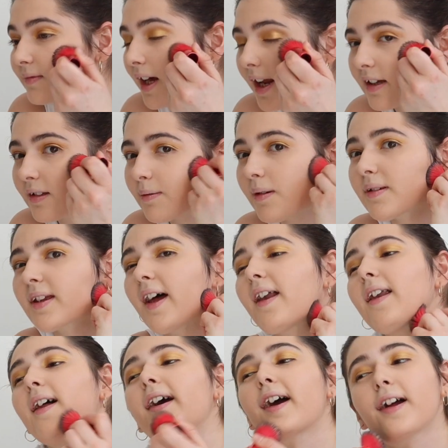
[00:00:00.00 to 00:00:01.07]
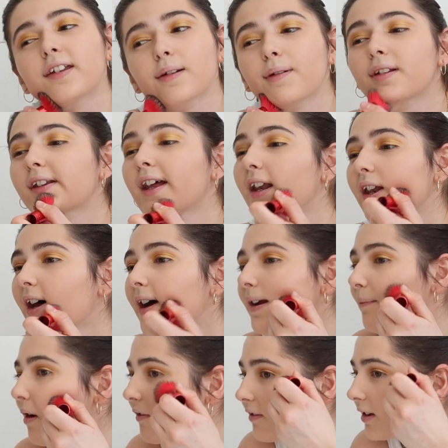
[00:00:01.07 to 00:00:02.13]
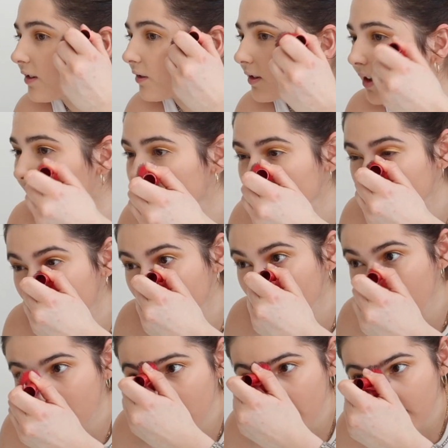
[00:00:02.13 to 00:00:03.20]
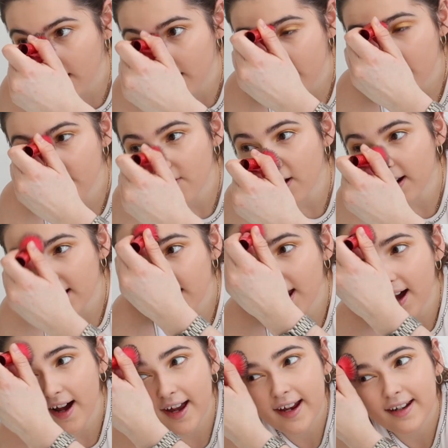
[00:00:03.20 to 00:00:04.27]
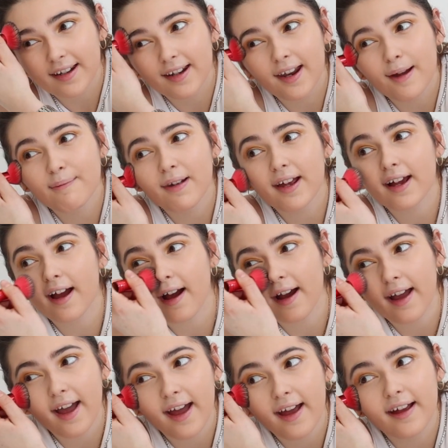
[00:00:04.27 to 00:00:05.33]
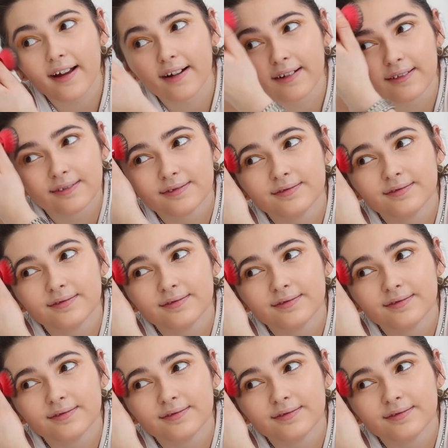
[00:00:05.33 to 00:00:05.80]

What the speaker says: Then I sometimes get a line and my friends are like, you've got a line, and I'm like, okay.